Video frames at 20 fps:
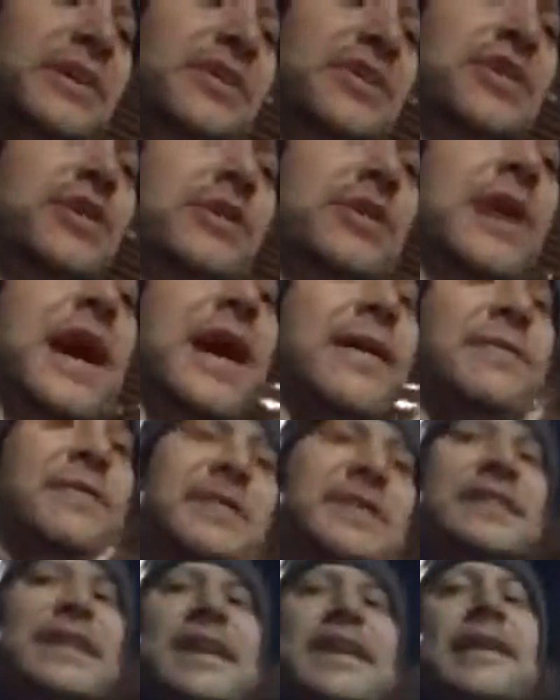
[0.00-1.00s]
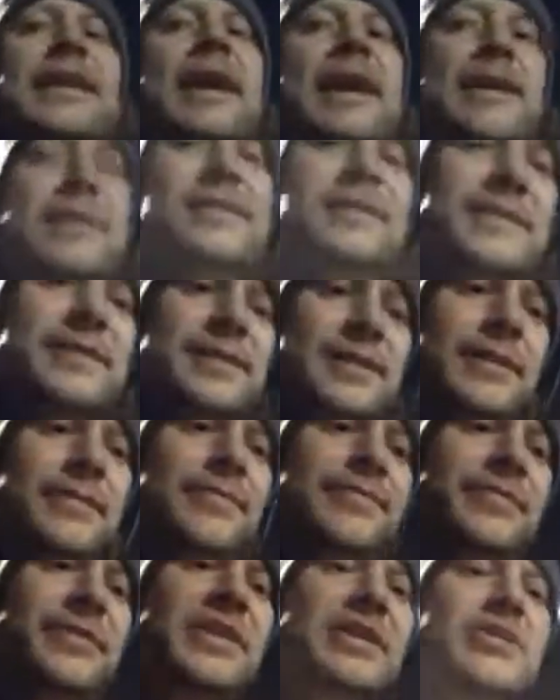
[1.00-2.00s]
you have to say yes.
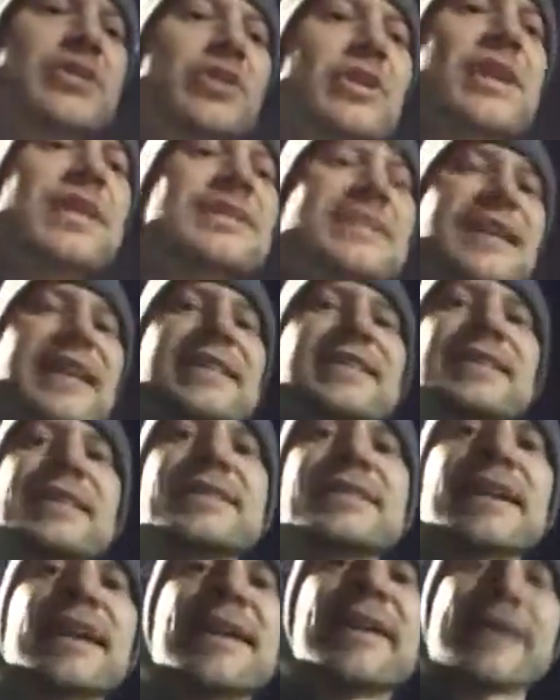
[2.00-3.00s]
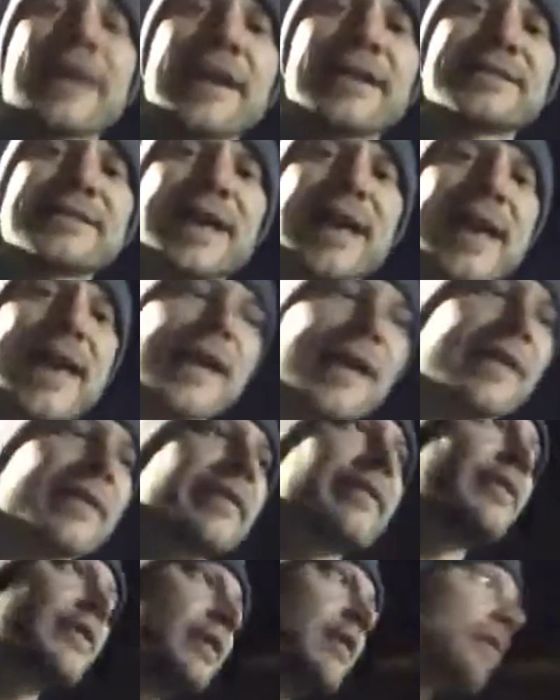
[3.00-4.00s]
So they say to say yes
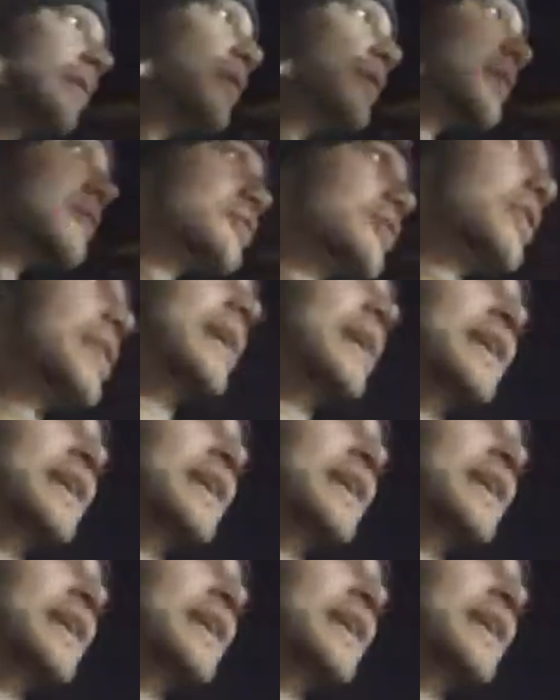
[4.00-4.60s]
and. So